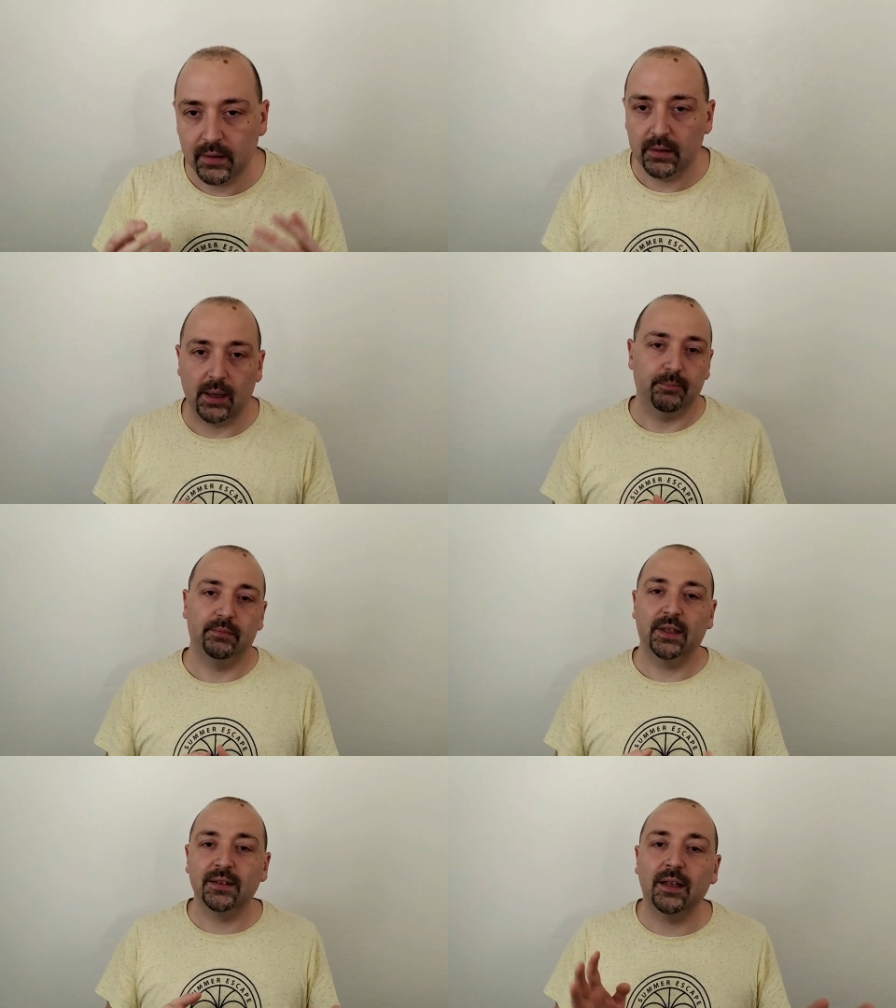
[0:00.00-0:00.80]
yeah,
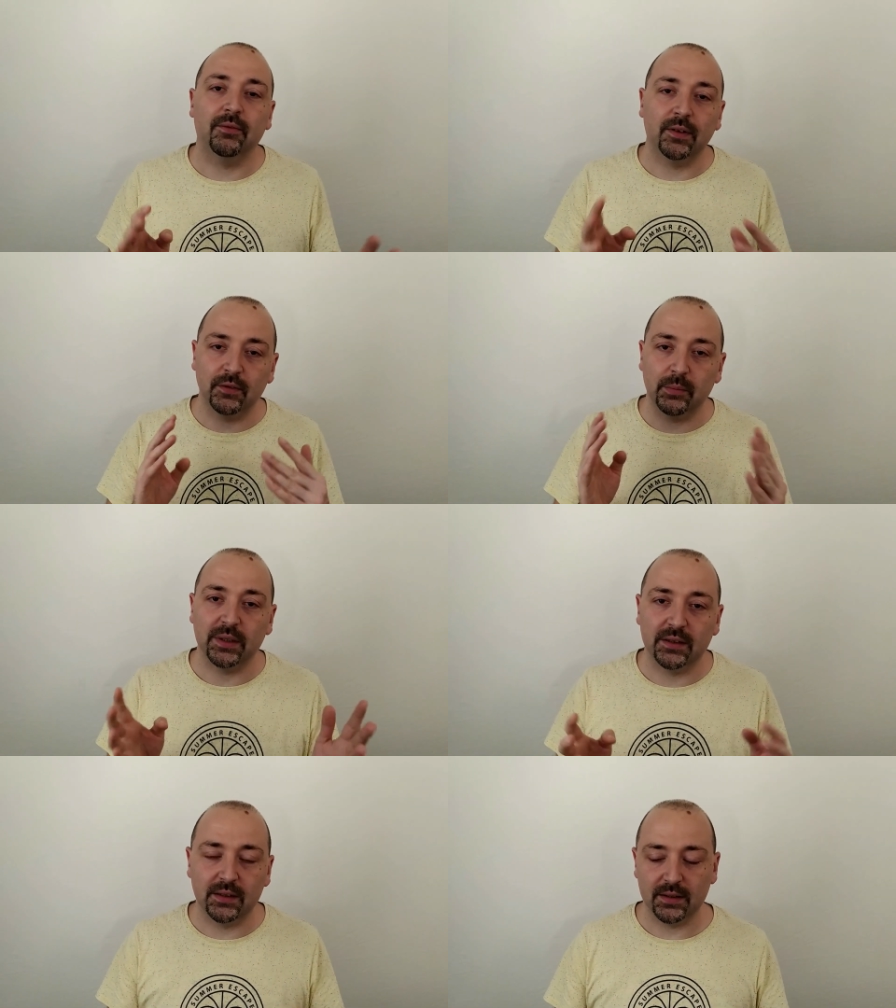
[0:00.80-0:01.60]
let's take
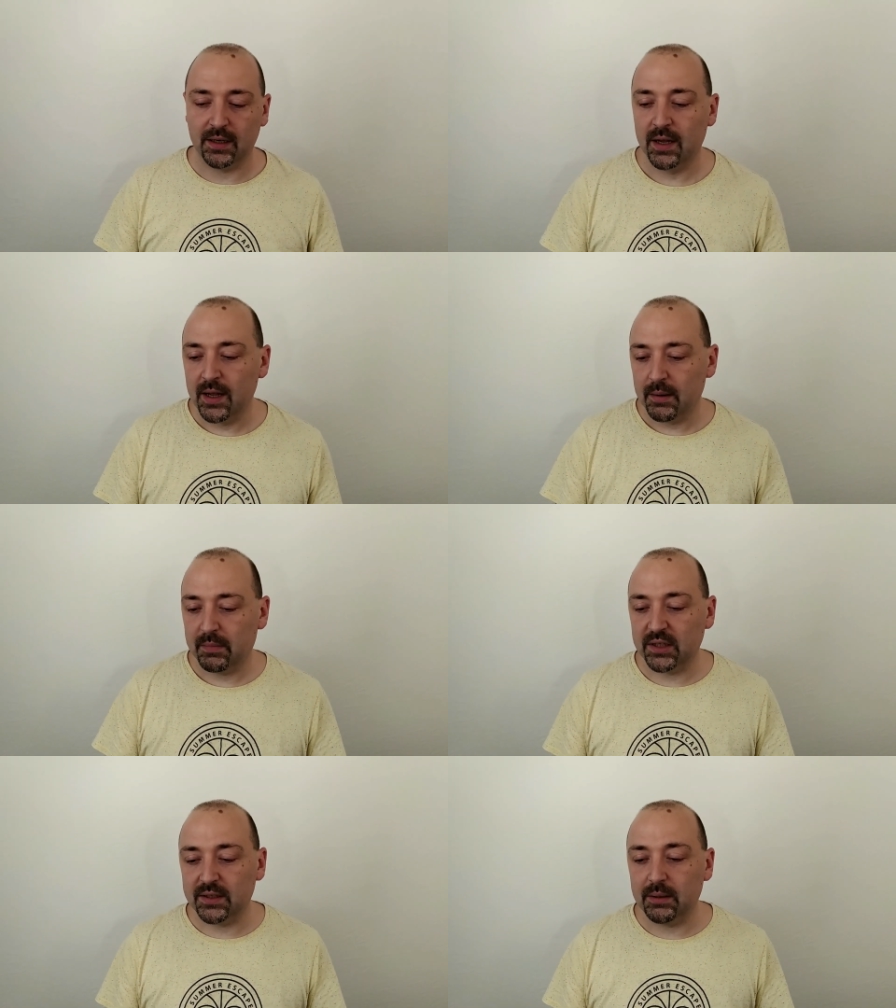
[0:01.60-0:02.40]
50%,
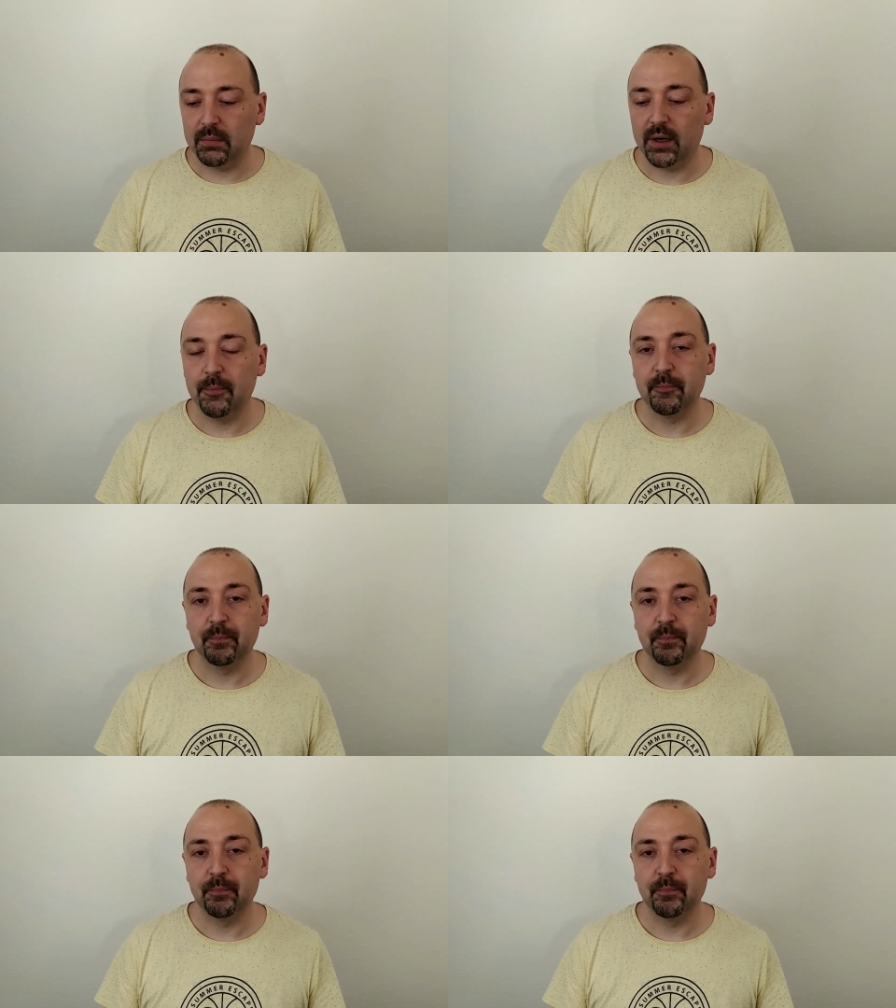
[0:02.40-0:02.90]
much simpler.